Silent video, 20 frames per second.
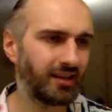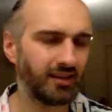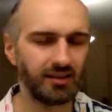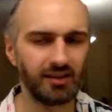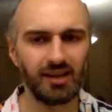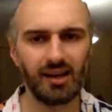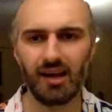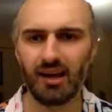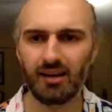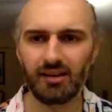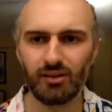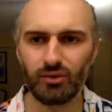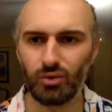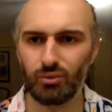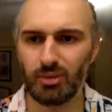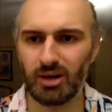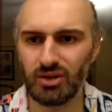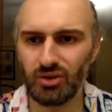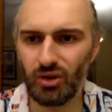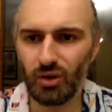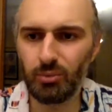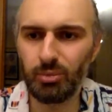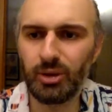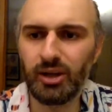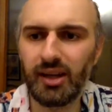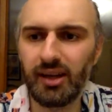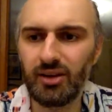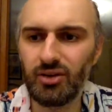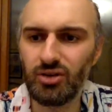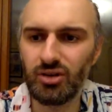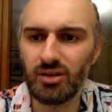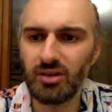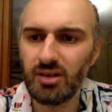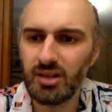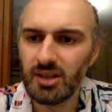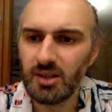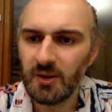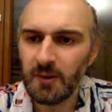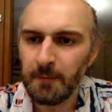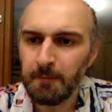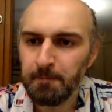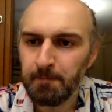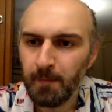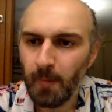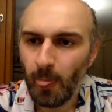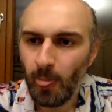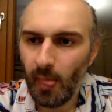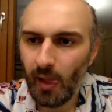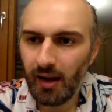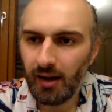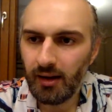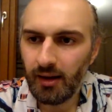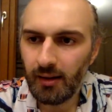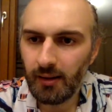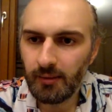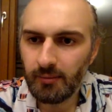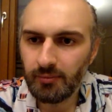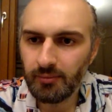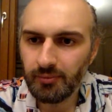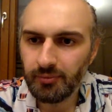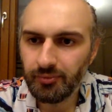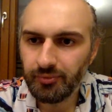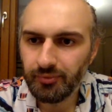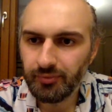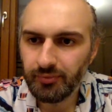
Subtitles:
and that's too much complication. Hi,